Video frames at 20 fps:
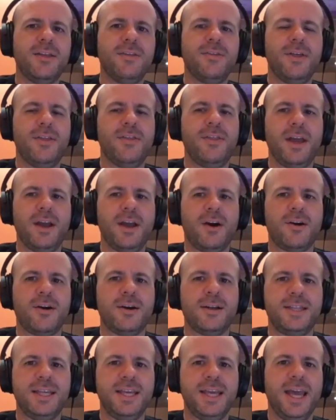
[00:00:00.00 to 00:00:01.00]
than they are
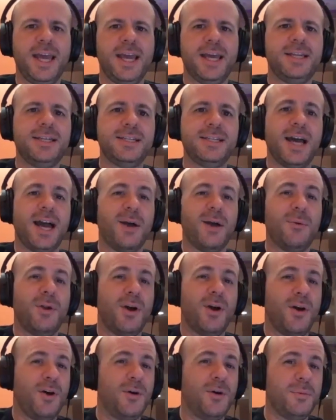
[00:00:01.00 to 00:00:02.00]
at the end. I would
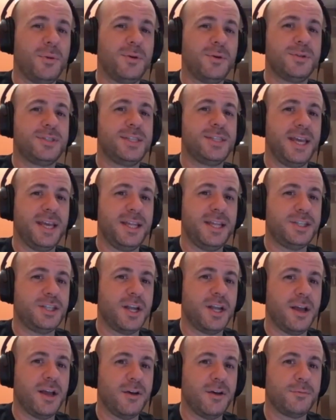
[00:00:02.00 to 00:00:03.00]
almost say
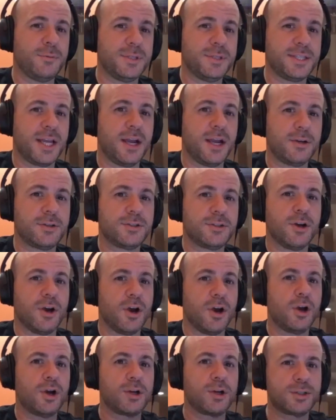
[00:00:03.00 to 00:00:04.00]
Jenna Elfman's character
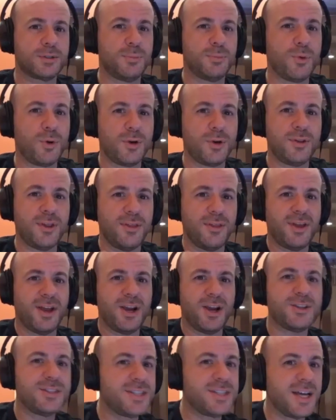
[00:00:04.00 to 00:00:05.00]
arcs more than
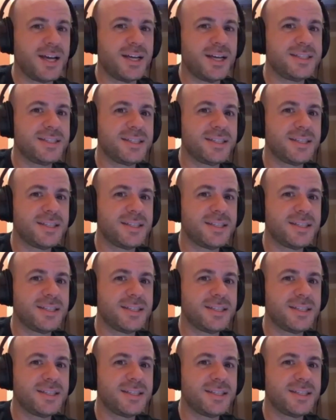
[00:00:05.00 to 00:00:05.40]
theirs does.